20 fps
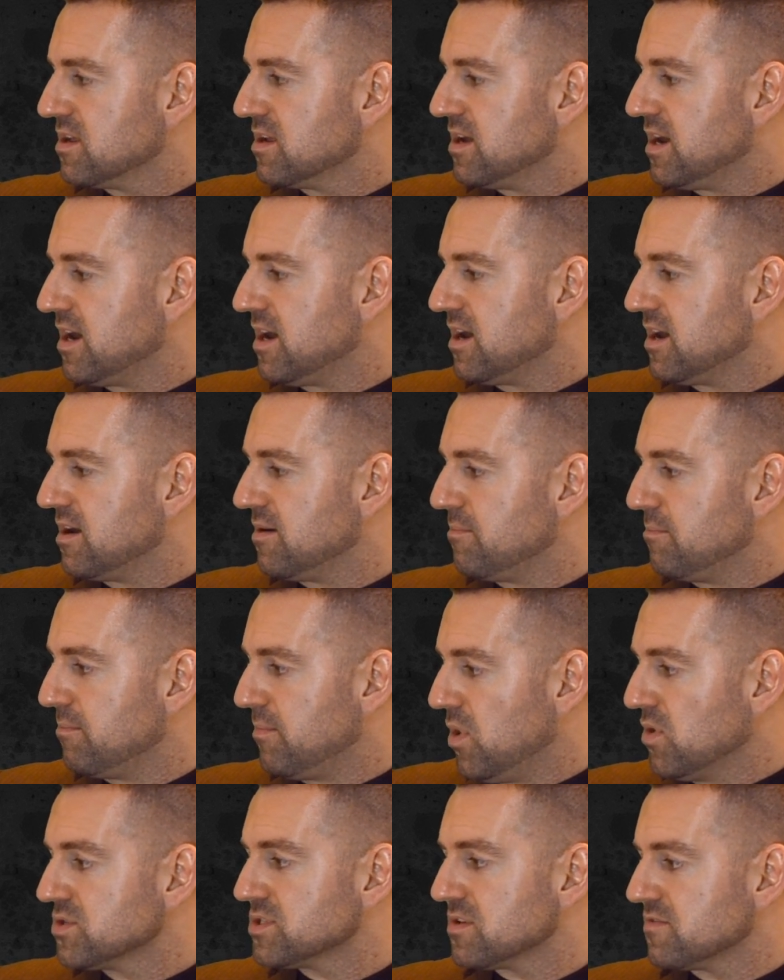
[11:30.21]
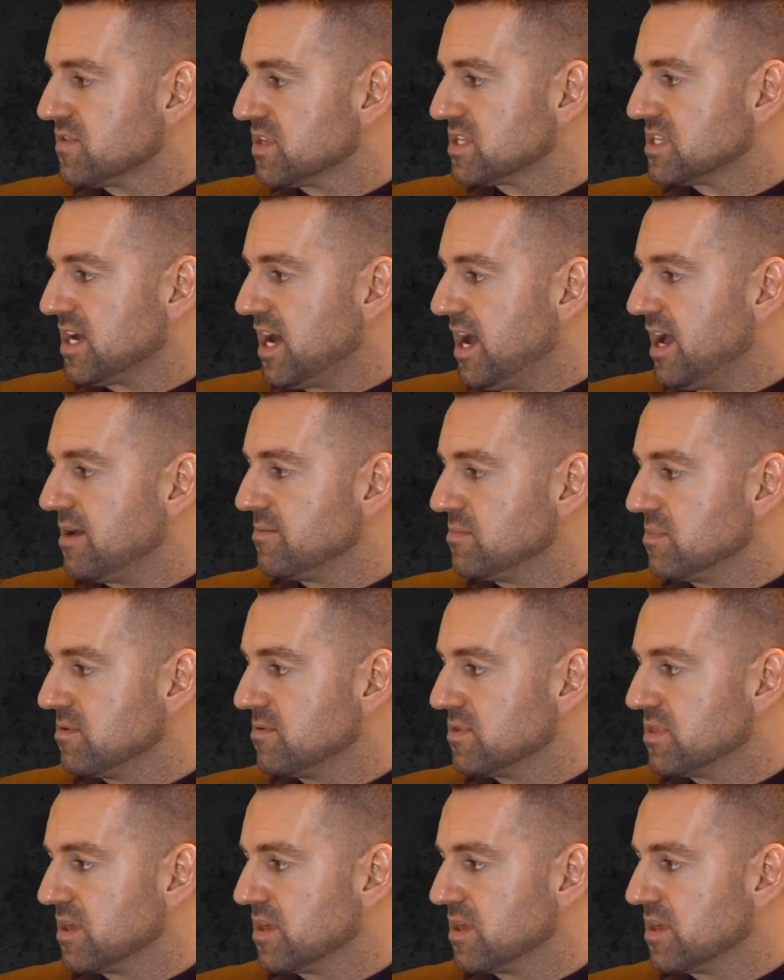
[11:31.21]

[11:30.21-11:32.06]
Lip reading: most of the time